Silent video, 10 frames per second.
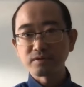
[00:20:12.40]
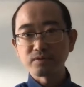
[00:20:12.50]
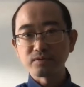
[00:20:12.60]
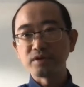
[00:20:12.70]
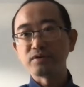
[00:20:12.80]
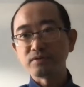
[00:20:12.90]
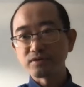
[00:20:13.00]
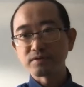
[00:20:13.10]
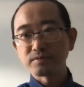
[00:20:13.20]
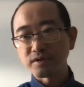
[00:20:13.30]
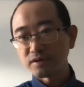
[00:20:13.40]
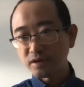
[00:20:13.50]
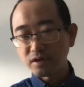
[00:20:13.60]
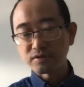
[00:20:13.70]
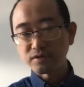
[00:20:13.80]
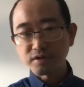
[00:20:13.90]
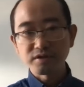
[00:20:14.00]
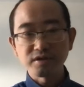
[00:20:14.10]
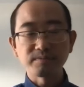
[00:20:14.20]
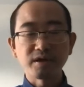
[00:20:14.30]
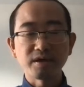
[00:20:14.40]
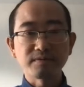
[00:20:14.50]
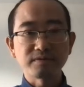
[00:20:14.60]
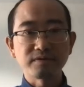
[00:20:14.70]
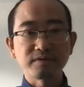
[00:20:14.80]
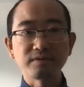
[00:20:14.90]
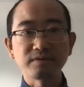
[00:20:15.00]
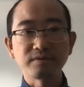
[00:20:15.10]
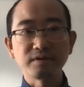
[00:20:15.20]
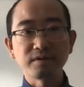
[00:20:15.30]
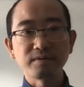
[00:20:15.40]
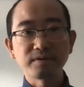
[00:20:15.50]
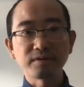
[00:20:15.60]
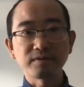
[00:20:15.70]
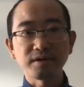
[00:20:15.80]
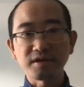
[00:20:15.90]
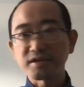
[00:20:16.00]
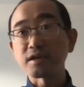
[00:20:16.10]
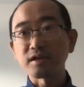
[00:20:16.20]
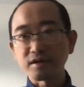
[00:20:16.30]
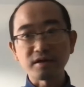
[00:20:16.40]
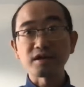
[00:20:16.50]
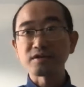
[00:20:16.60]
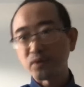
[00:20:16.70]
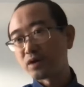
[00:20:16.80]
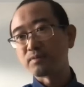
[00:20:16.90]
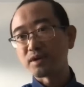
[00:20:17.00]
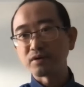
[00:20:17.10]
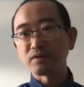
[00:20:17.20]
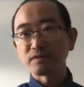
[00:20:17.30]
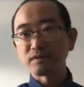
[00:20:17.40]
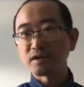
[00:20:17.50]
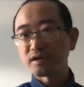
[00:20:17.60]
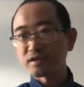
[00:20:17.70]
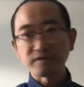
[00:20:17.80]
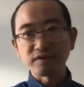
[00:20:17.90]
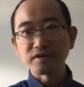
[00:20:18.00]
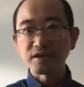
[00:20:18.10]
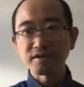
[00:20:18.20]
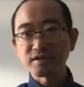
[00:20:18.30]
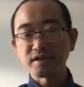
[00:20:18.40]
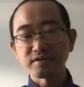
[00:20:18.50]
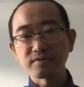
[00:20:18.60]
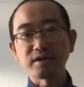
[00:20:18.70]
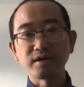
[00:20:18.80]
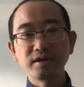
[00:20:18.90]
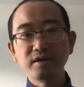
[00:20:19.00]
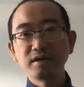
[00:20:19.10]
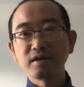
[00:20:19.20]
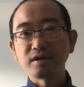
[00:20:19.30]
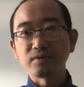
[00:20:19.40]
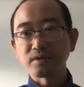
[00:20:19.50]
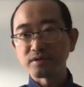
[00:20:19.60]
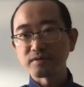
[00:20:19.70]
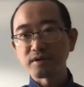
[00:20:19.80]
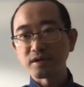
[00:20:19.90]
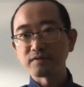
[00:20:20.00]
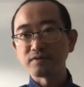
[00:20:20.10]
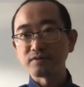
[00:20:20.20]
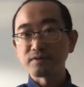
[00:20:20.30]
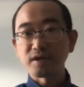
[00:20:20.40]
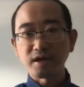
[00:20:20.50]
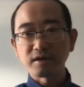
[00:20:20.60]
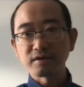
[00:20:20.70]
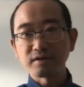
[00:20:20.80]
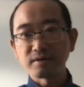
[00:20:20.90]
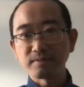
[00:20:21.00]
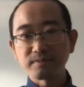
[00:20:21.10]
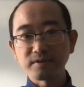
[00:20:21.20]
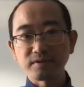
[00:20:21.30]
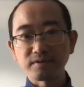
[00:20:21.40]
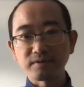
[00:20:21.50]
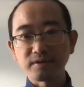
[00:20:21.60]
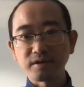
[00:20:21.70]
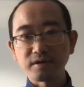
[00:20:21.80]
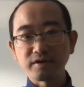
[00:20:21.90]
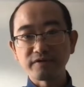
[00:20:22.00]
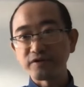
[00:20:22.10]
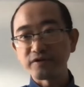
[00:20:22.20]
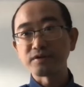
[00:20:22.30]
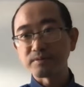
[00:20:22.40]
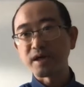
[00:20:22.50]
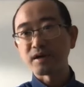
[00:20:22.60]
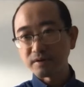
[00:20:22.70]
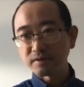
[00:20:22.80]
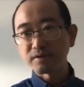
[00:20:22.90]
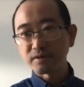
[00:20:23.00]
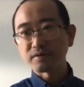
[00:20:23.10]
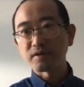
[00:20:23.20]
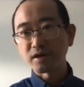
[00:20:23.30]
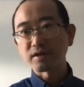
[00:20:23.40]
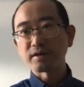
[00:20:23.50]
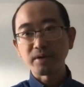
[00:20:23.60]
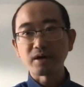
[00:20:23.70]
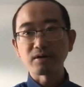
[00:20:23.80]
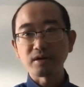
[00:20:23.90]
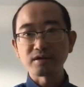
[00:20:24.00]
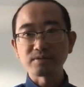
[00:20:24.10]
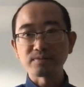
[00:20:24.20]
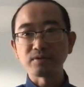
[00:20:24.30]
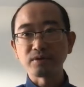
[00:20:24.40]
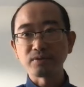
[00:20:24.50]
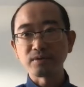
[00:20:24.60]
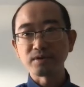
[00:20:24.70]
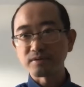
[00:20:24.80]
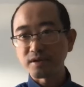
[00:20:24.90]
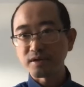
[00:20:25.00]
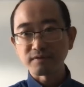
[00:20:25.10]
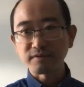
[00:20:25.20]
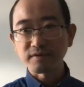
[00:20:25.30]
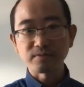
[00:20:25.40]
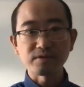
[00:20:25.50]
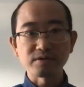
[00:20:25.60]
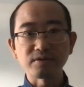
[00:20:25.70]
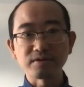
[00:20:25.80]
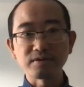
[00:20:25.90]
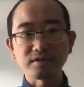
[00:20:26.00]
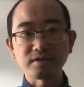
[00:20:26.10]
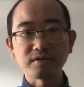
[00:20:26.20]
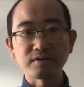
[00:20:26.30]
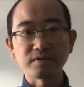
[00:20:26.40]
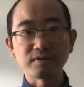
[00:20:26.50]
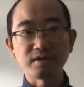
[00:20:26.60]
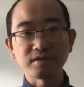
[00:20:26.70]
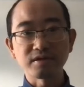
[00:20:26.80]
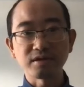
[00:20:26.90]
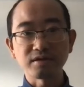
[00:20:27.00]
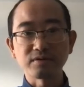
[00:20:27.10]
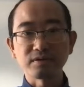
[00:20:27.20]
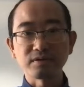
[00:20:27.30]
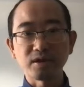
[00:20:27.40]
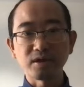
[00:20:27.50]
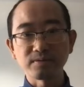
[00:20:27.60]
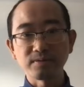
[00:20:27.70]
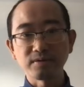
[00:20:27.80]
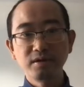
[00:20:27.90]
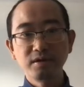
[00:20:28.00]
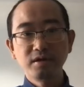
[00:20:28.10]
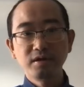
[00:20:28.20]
reuse methodologies and be able to like I said, like experiment over like different data sets, right? And you want to kind of do that in an efficient manner, highly parallelizable. You want to kind of get the results as soon as possible.